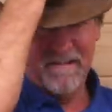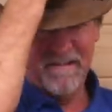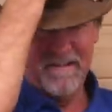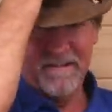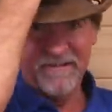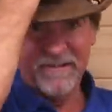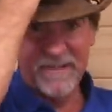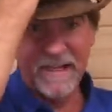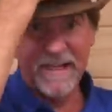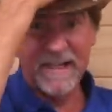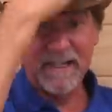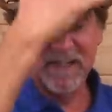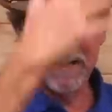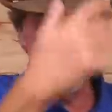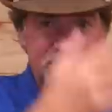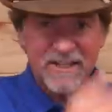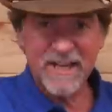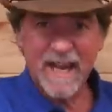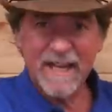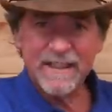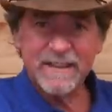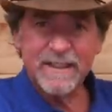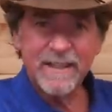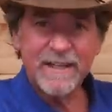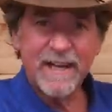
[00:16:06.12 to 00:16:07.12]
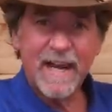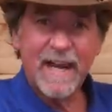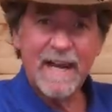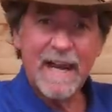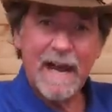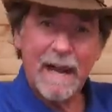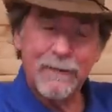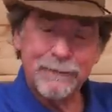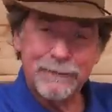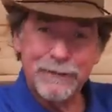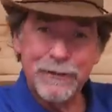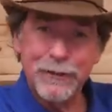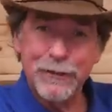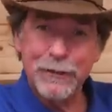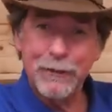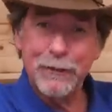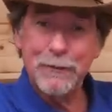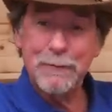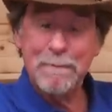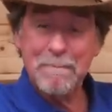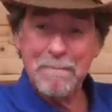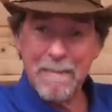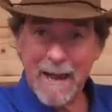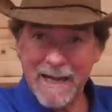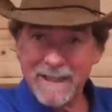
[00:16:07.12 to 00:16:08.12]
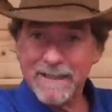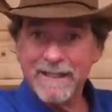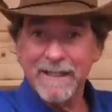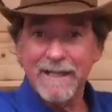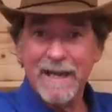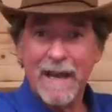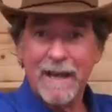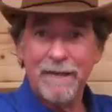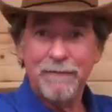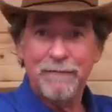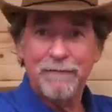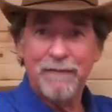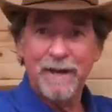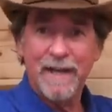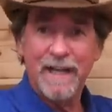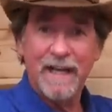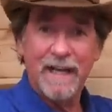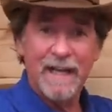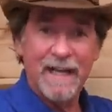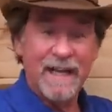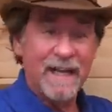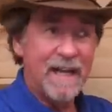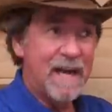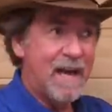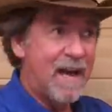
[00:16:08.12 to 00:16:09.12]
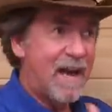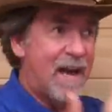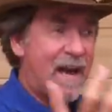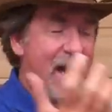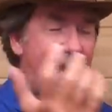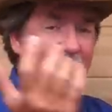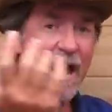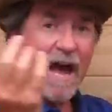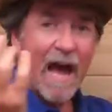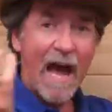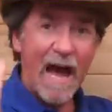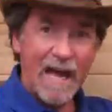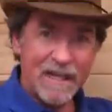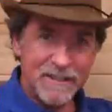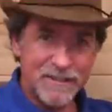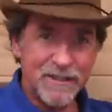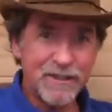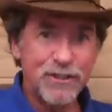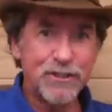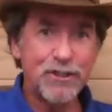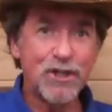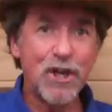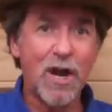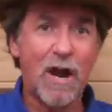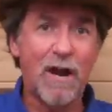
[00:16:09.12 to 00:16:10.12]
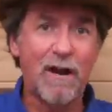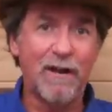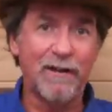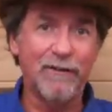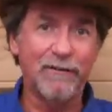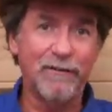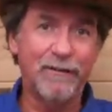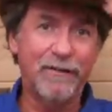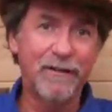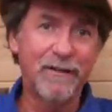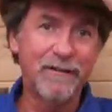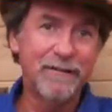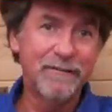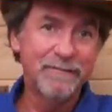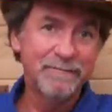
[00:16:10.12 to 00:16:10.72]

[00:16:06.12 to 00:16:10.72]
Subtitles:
the Saturday afternoon matinee feeling as a child.